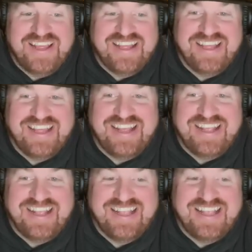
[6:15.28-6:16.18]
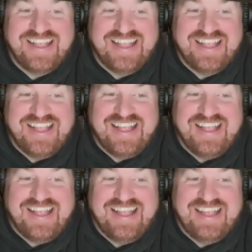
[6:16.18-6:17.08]

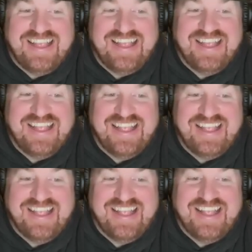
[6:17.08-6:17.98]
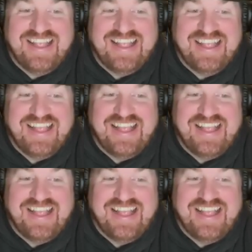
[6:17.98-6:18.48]
(silent)